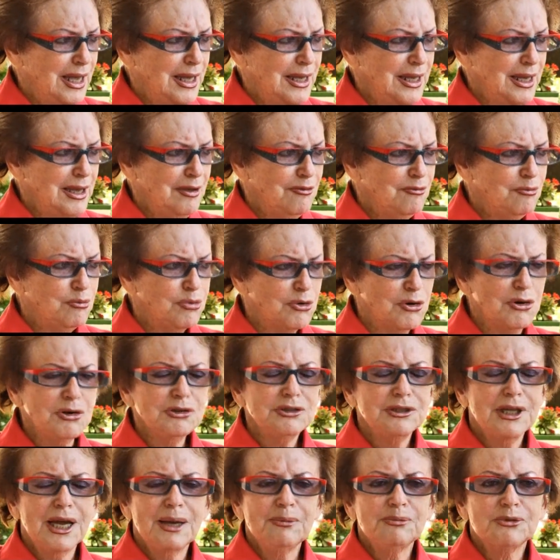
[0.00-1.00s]
have
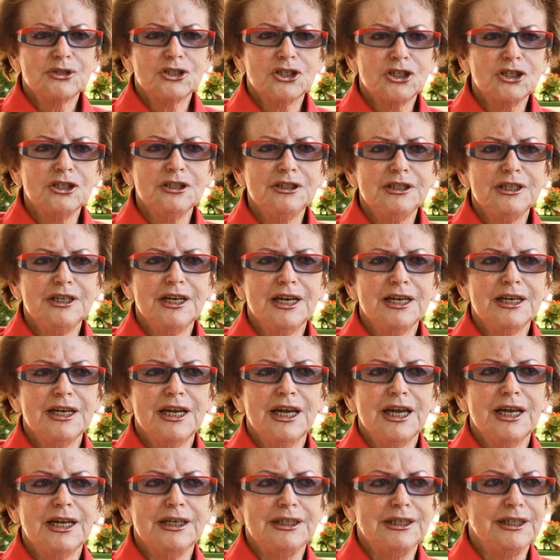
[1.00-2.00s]
brought up children
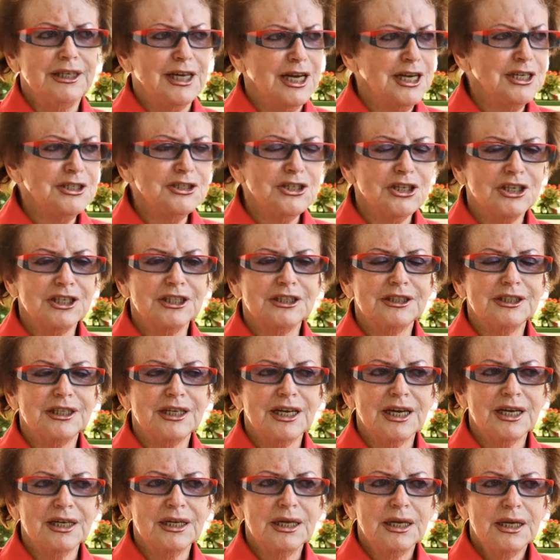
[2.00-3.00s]
and
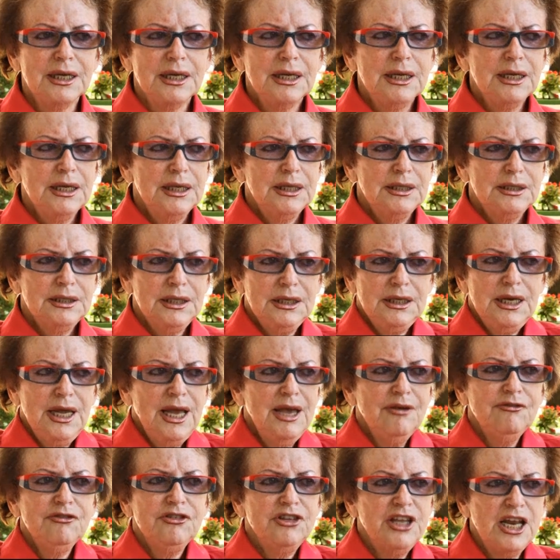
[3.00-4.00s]
grandchildren that
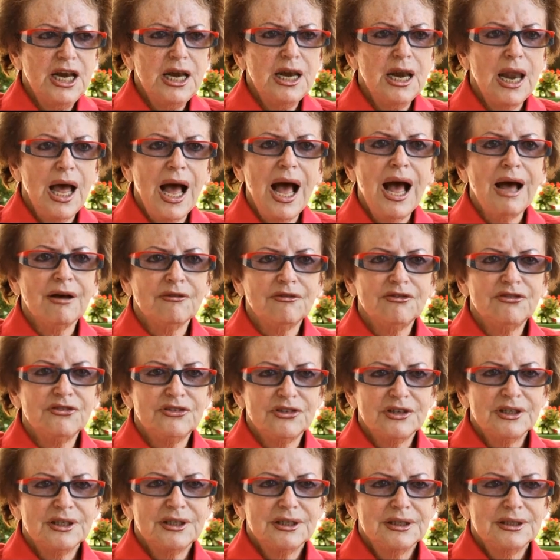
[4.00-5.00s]
have the
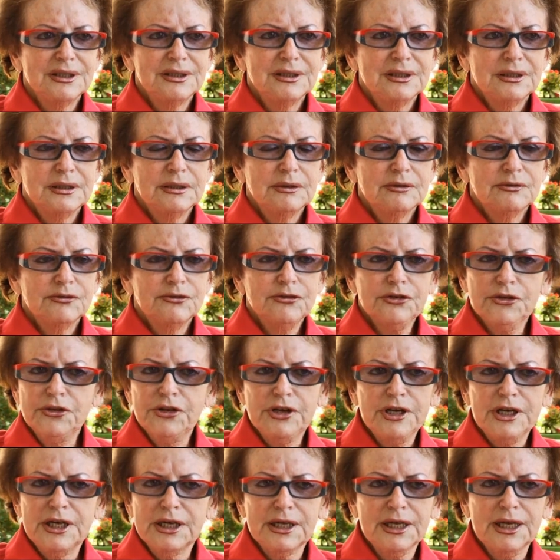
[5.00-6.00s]
love for
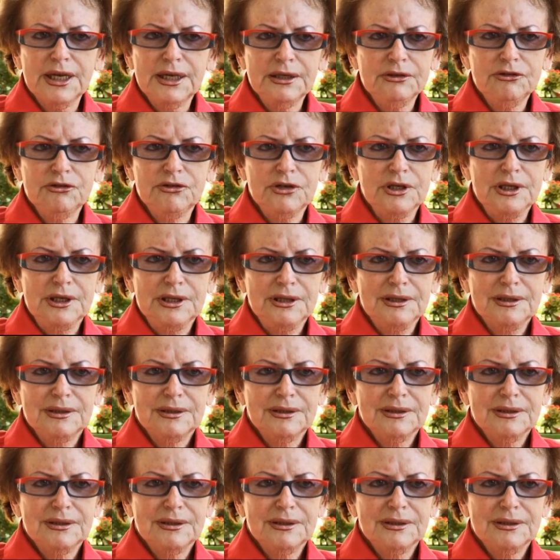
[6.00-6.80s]
their country.